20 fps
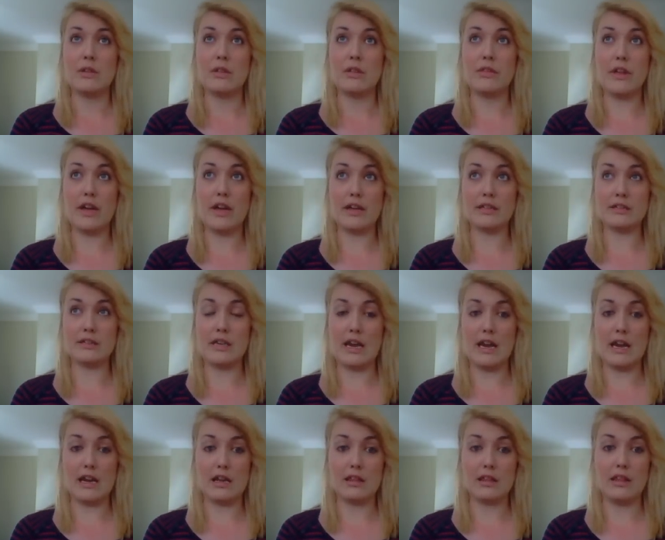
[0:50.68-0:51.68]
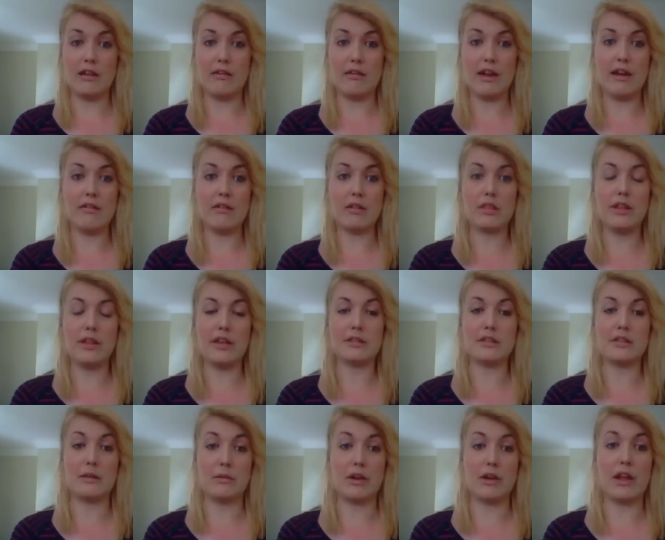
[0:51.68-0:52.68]
Thursday. They were here on
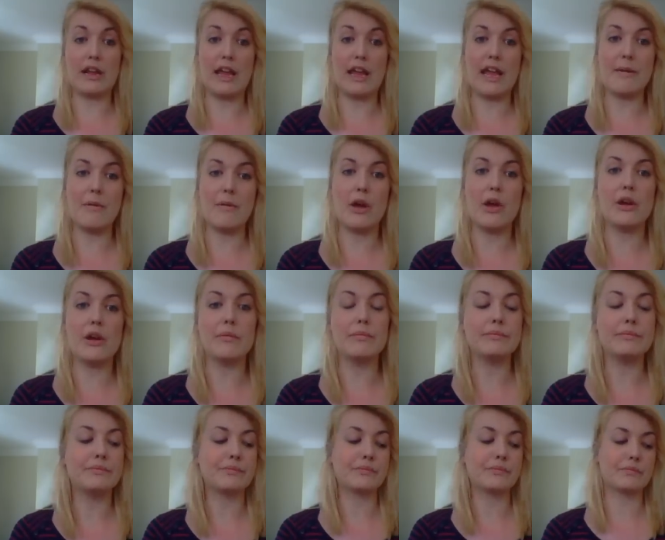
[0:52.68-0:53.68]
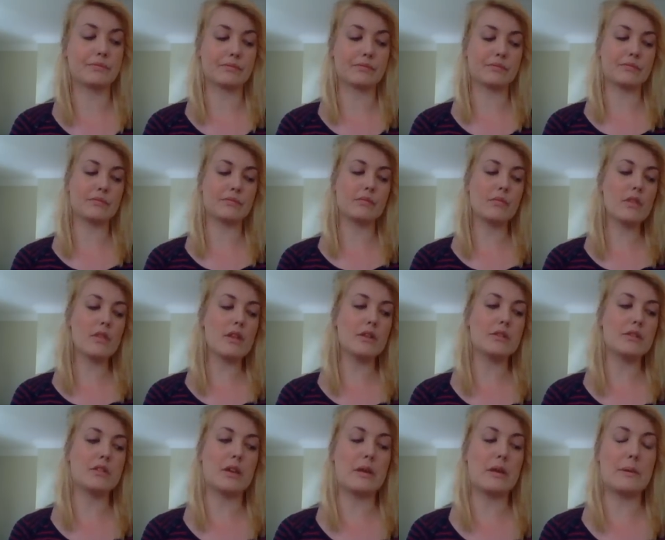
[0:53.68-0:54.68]
Thursday when I came home.
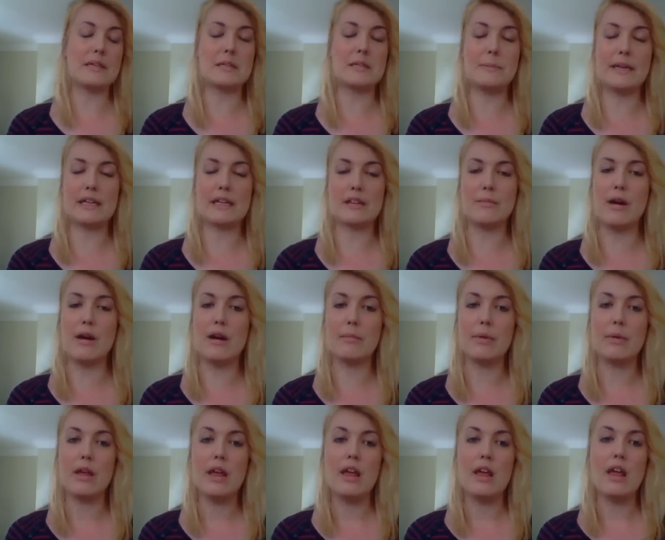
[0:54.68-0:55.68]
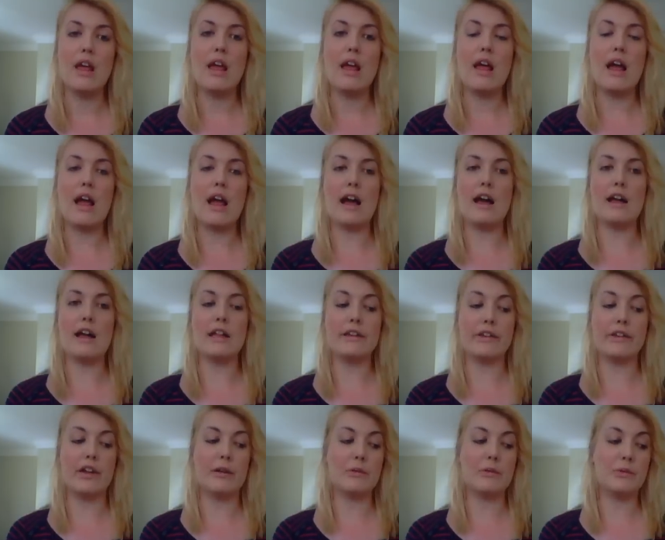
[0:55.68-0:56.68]
So he went to pick them up. And
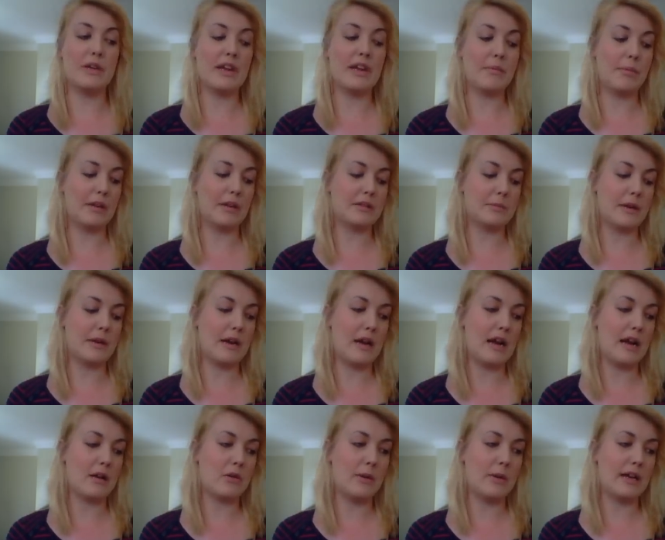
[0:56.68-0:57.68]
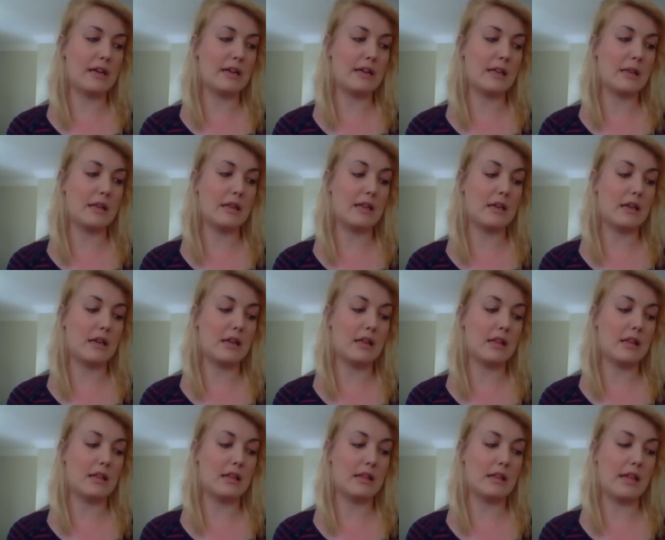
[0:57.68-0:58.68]
I was really impressed about how quickly
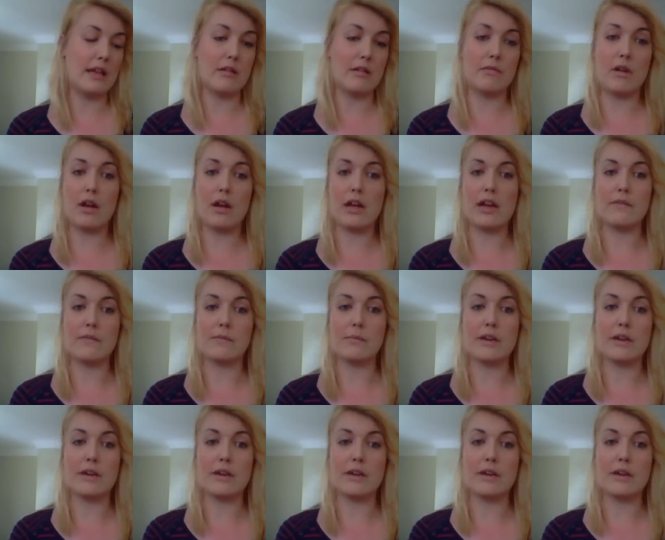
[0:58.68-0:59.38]
it arrived.